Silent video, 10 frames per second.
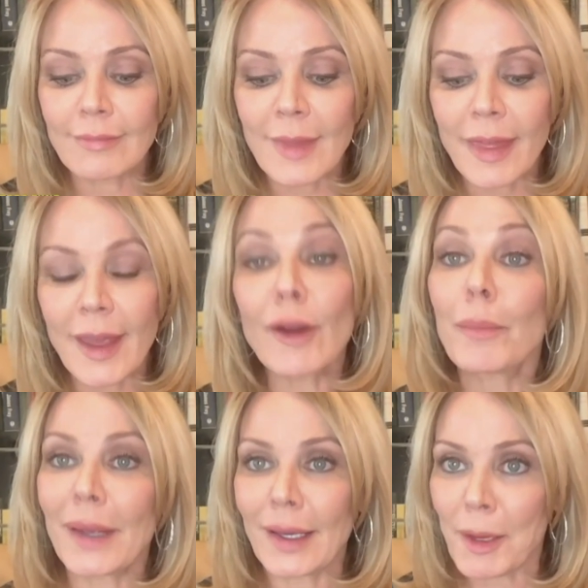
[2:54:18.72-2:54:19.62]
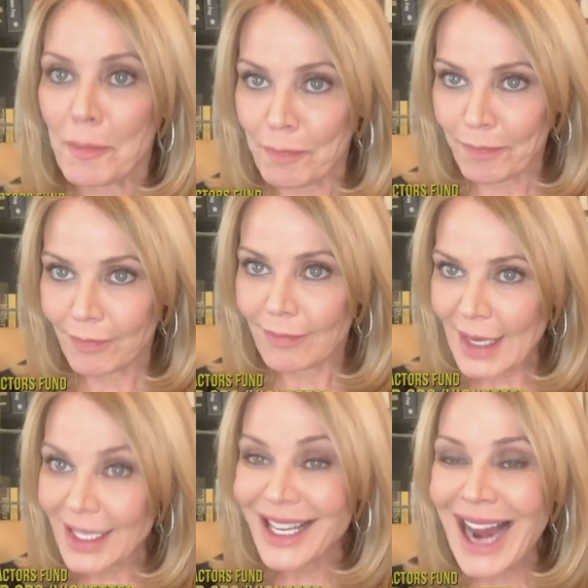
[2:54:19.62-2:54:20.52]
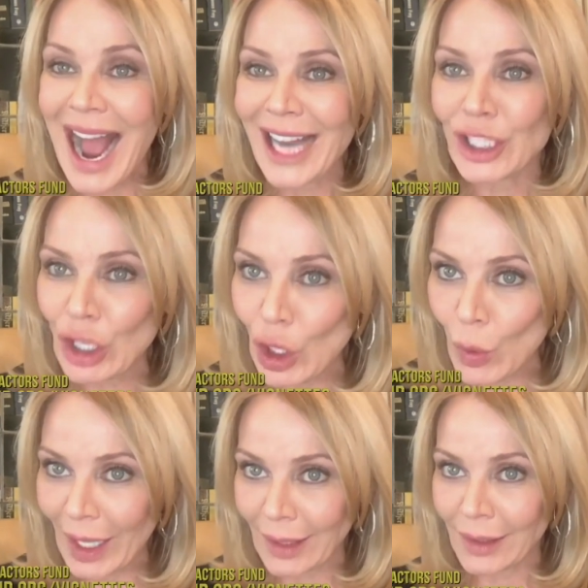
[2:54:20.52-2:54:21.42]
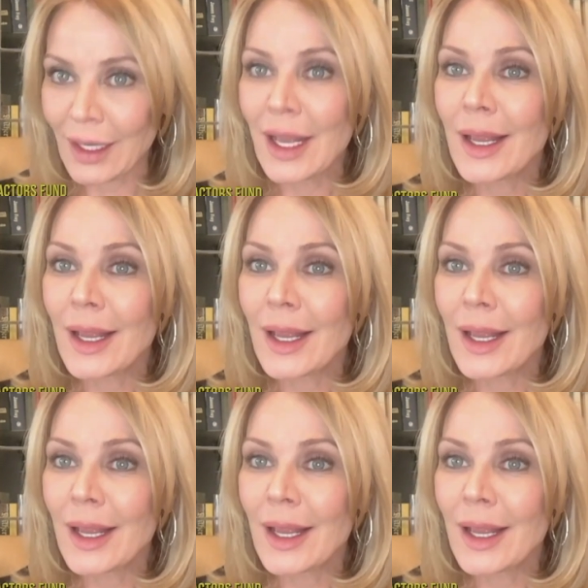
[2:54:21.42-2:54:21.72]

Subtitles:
Therapy is an ongoing.